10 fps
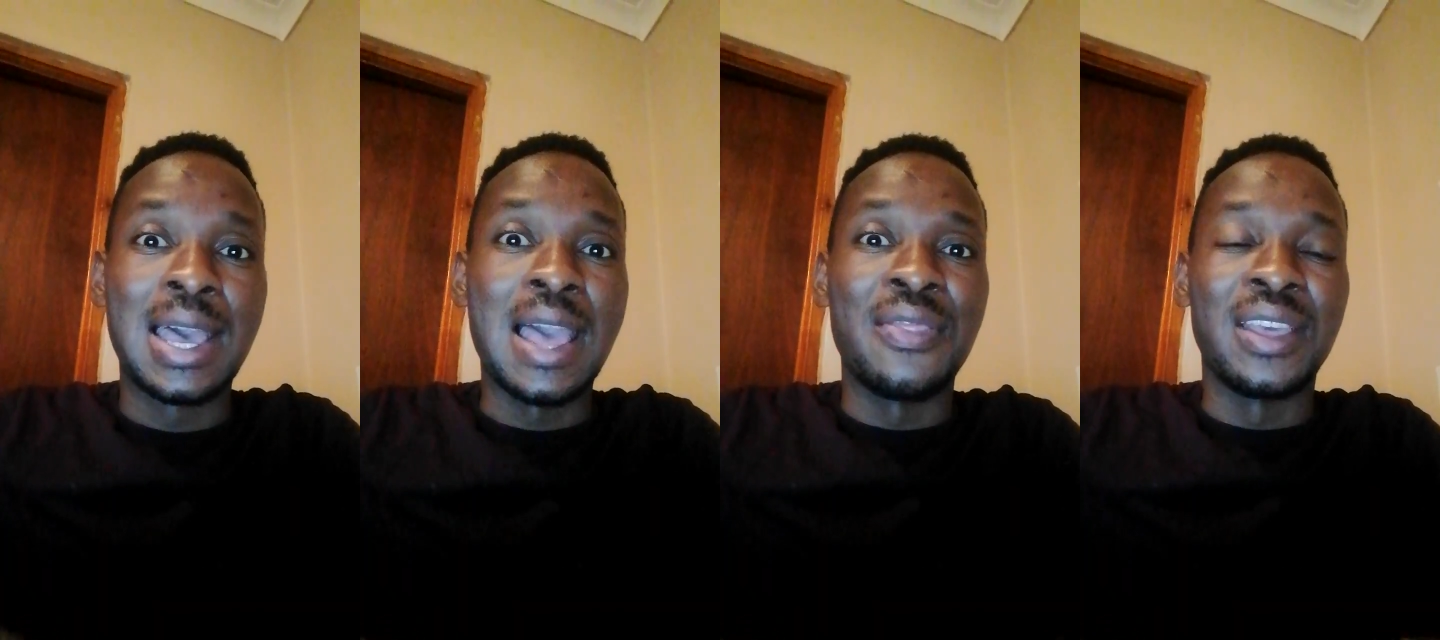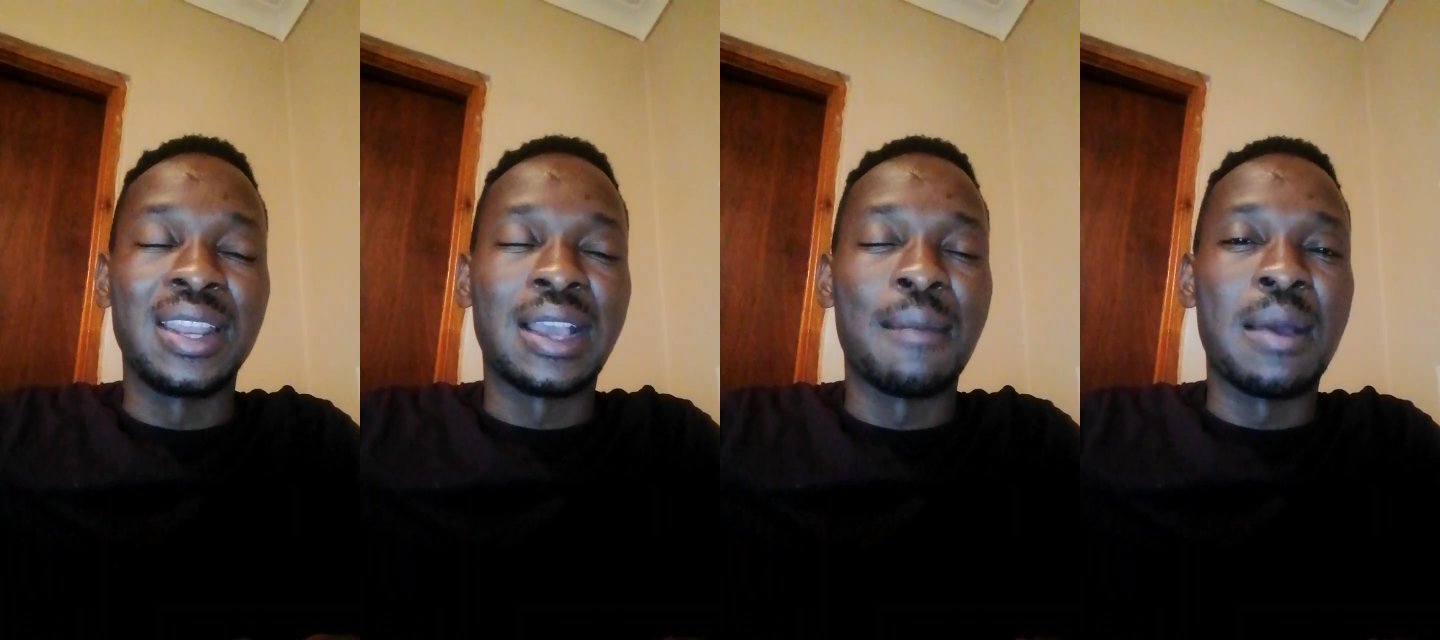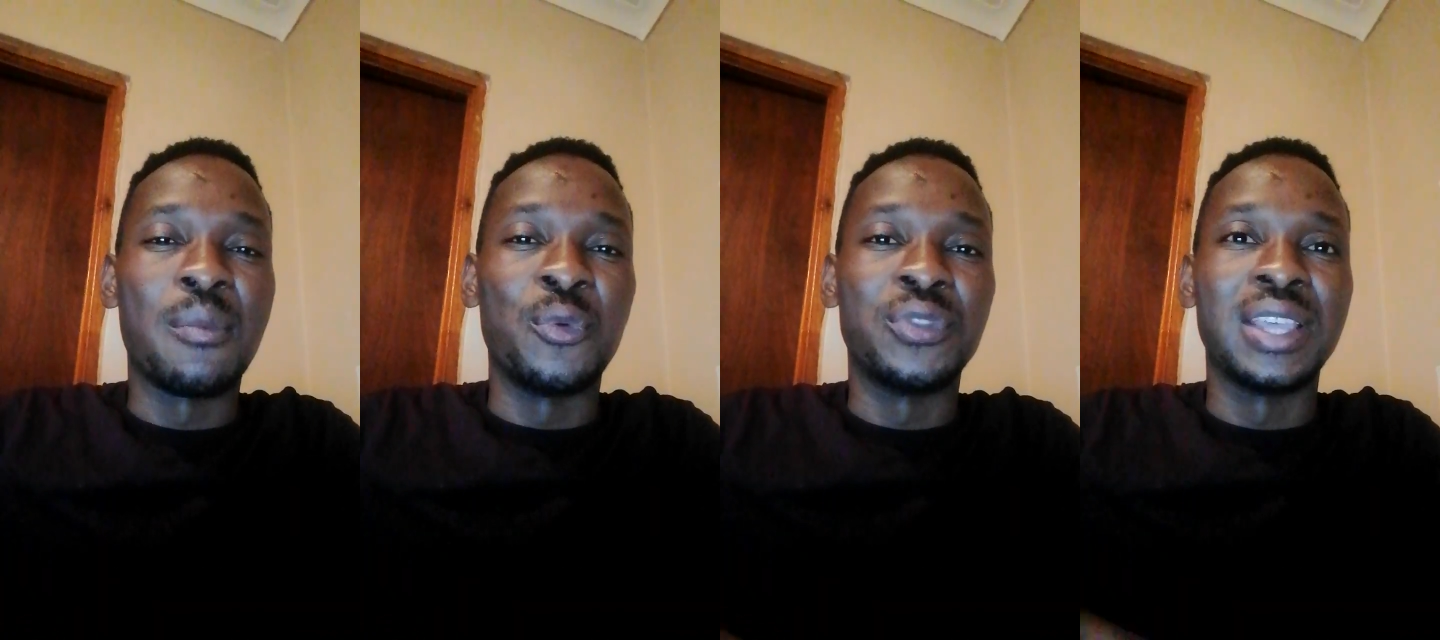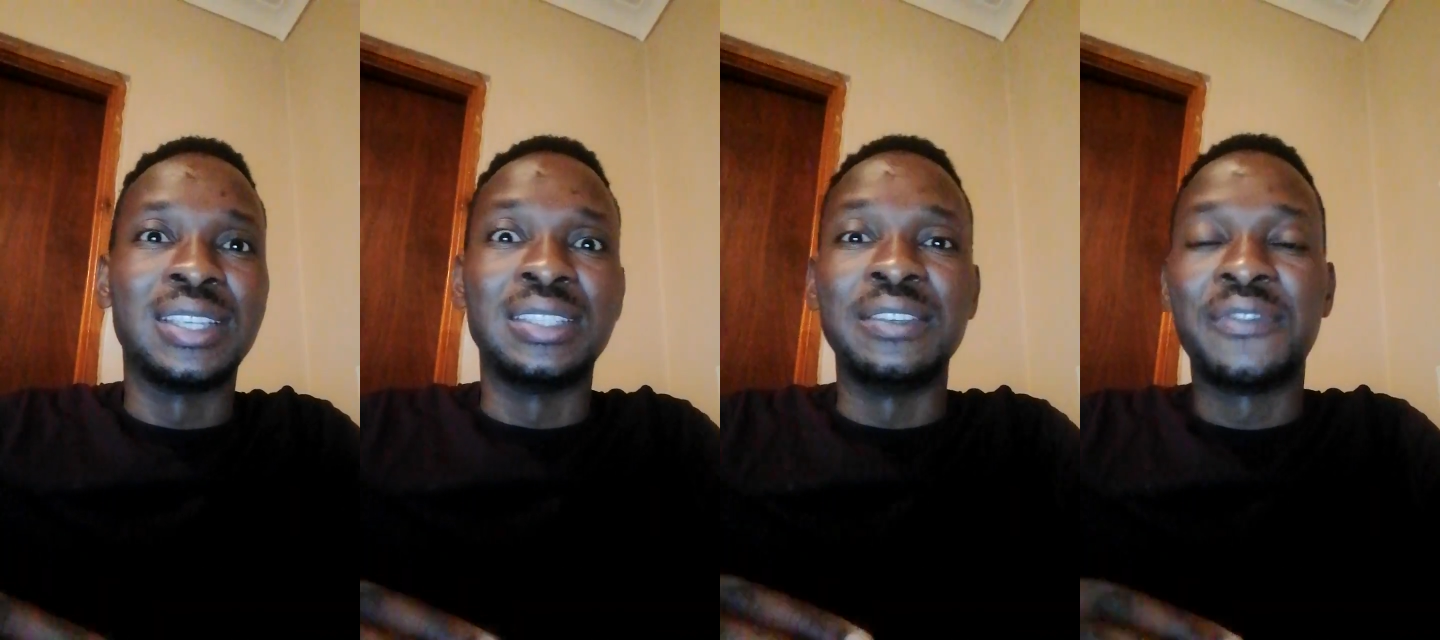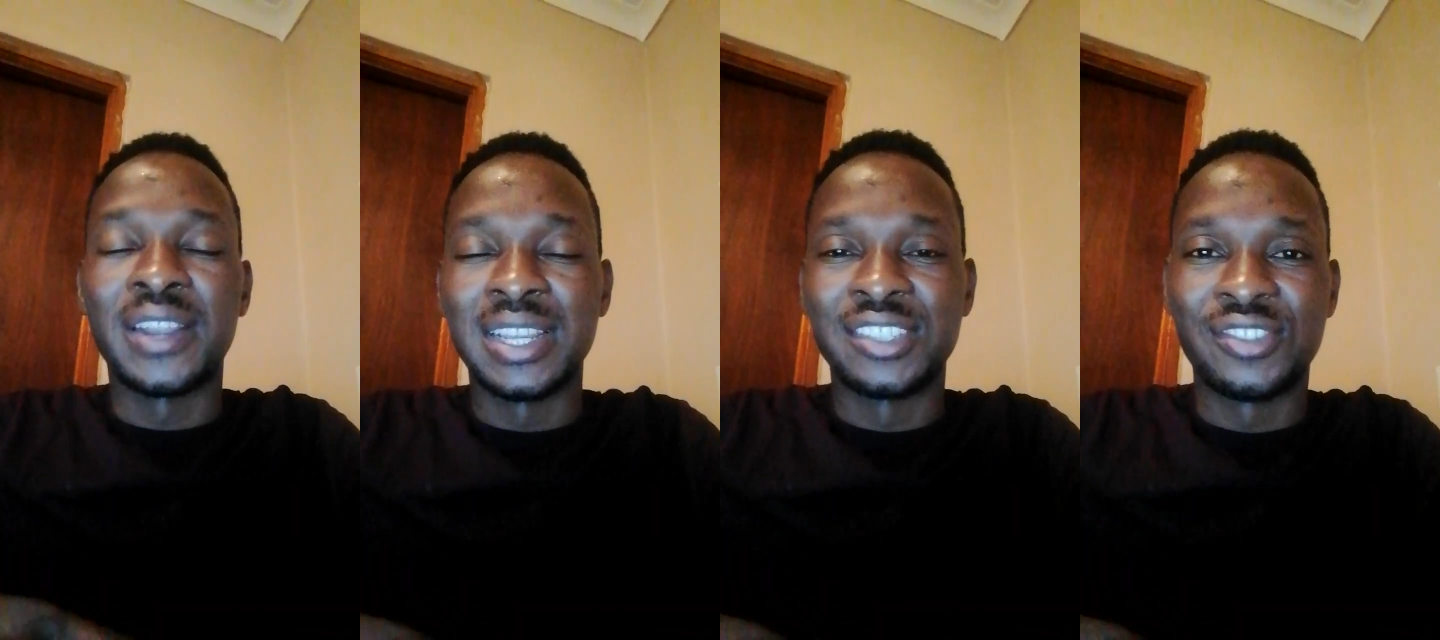and then come up with a
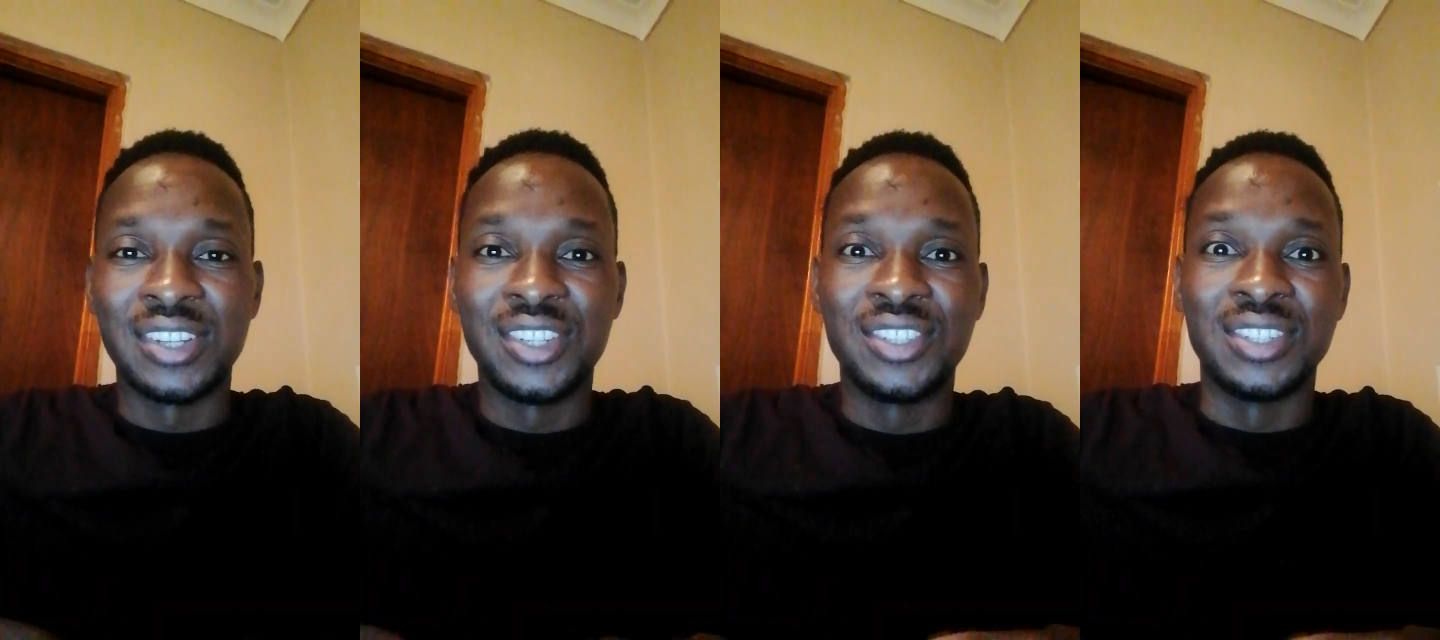different strategy